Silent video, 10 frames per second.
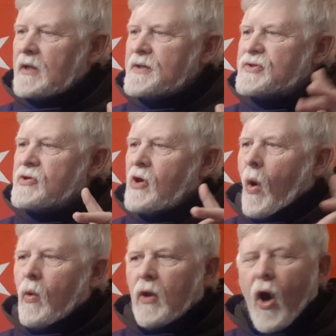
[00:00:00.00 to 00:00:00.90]
It is
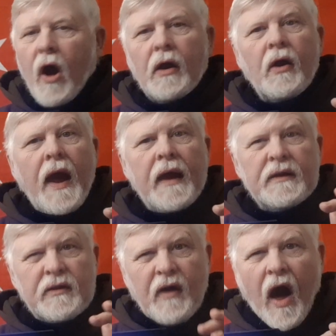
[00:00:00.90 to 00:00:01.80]
no longer
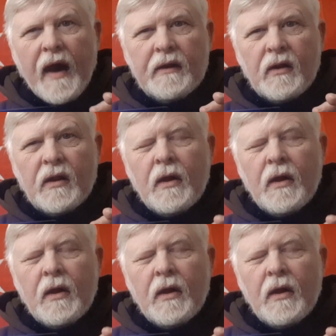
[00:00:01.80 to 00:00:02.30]
a title.